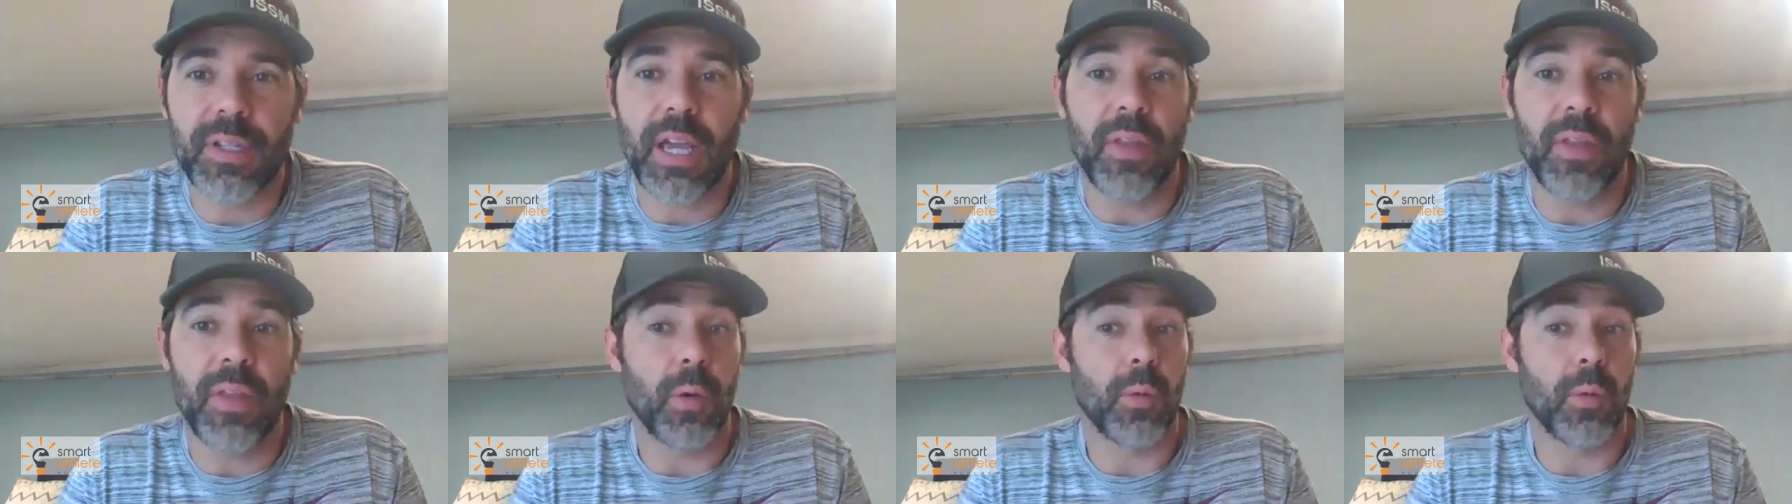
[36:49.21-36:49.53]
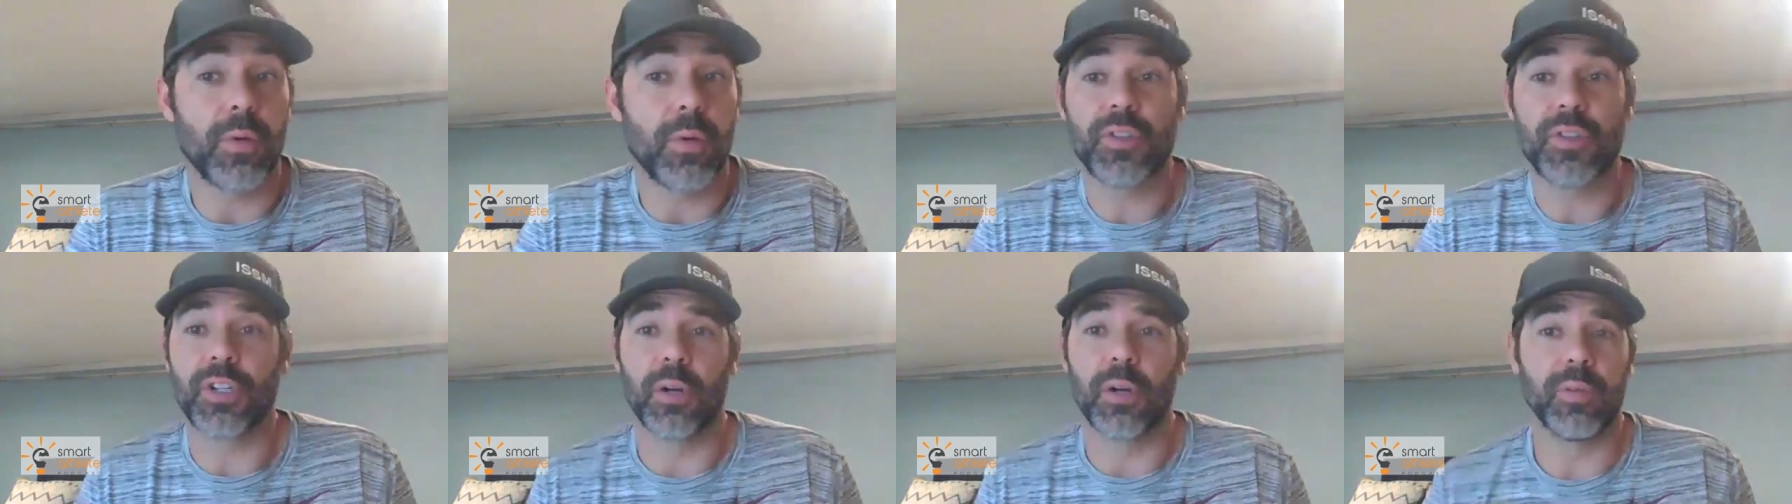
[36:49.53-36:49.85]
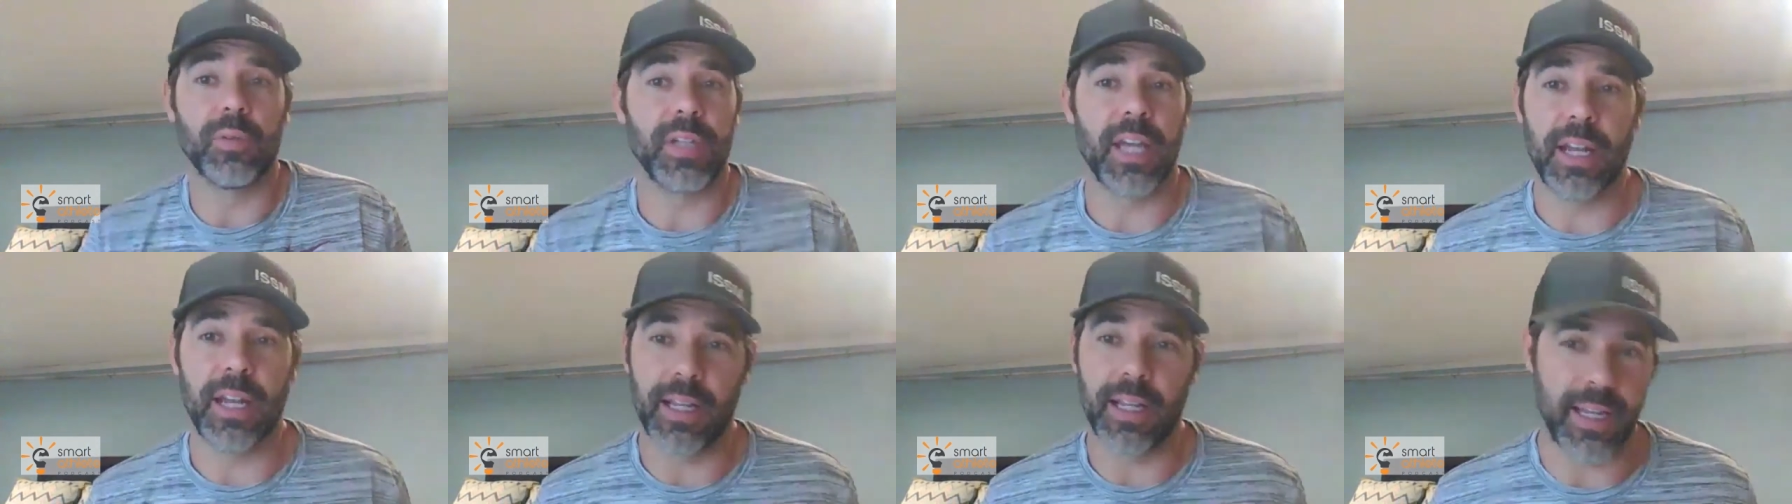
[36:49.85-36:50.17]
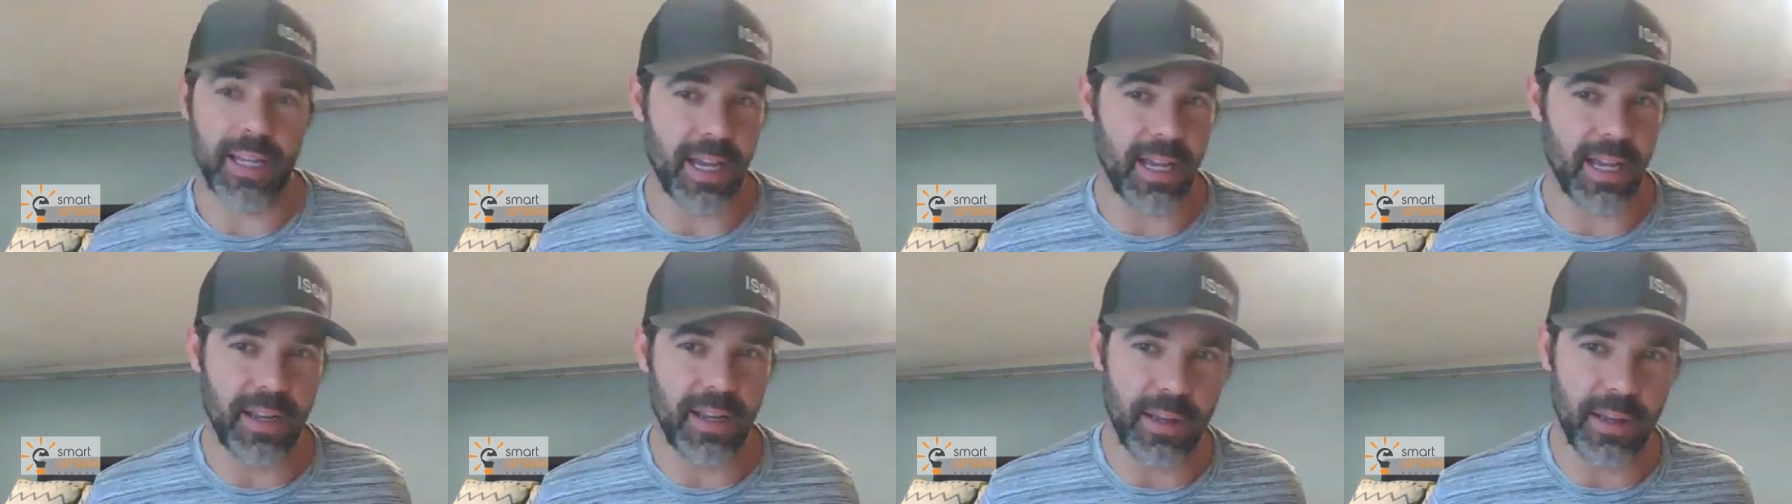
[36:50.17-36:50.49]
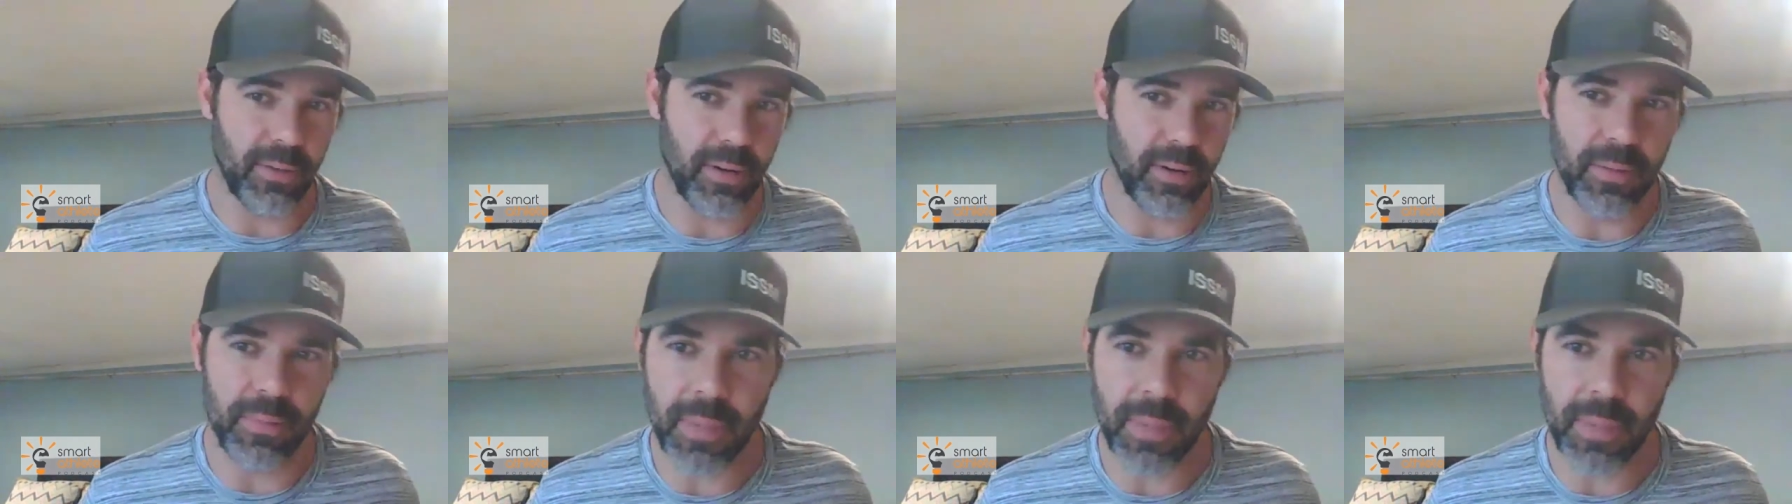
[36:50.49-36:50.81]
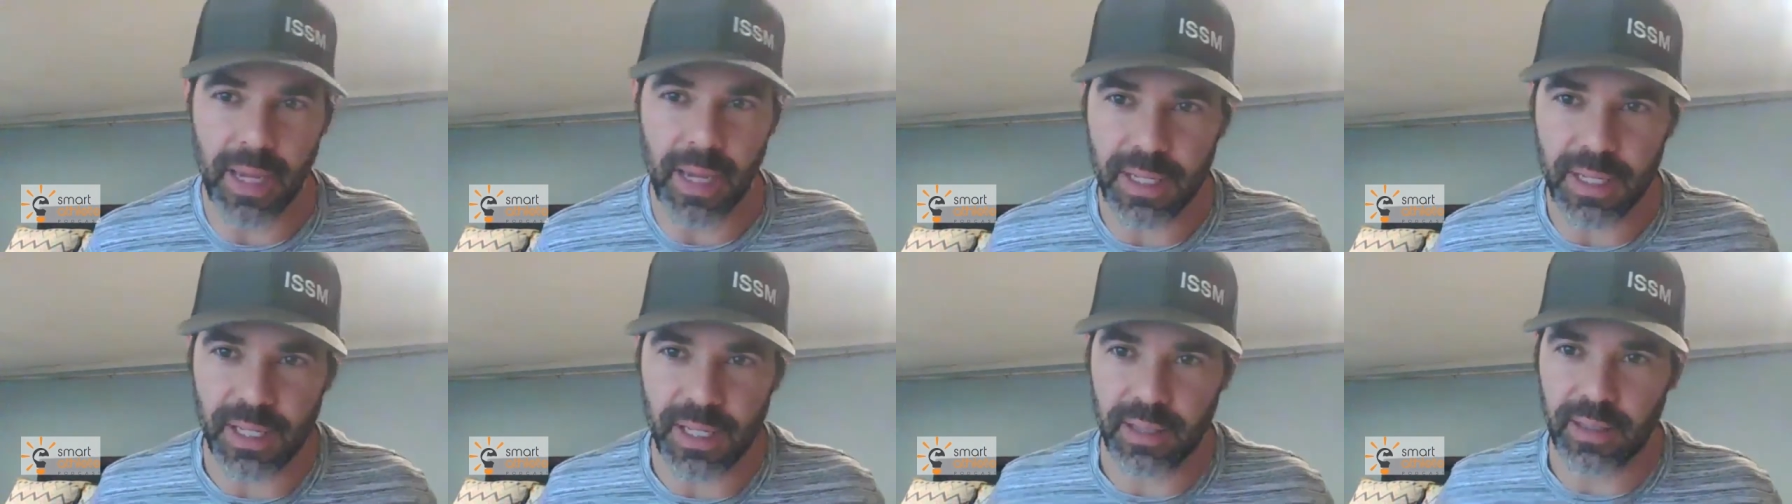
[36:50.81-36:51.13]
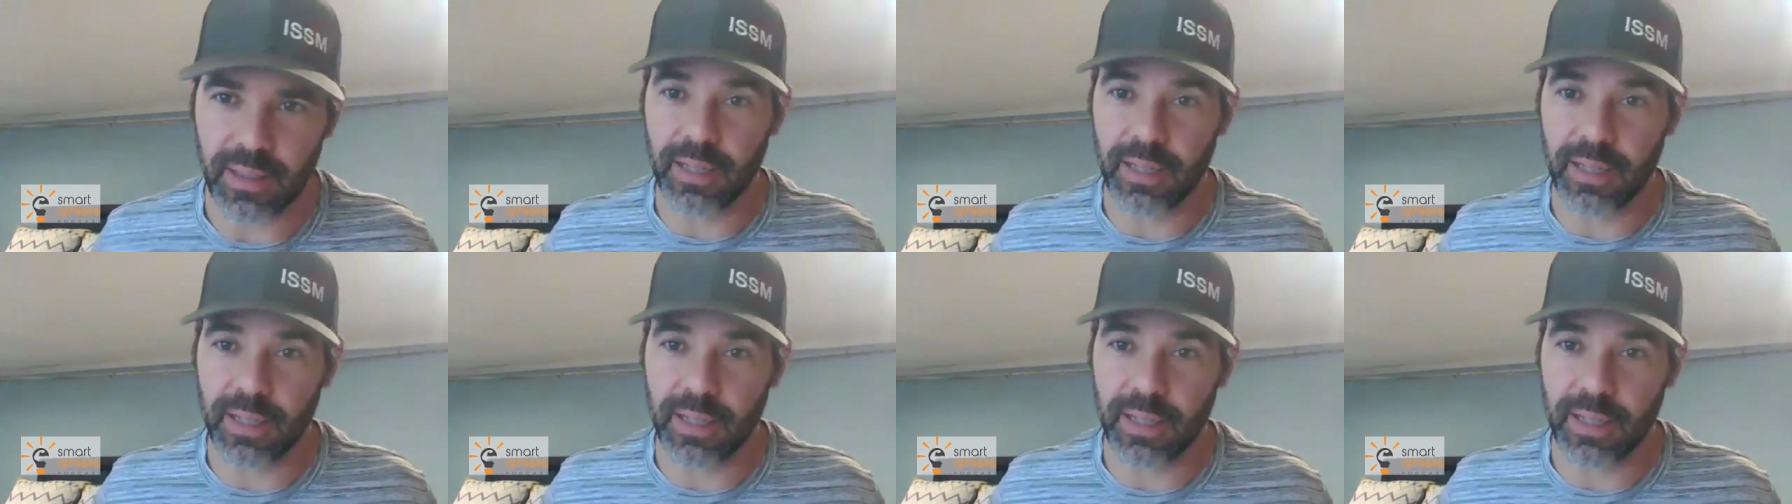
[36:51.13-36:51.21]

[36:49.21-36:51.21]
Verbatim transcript: and they were so dedicated, they were amazing.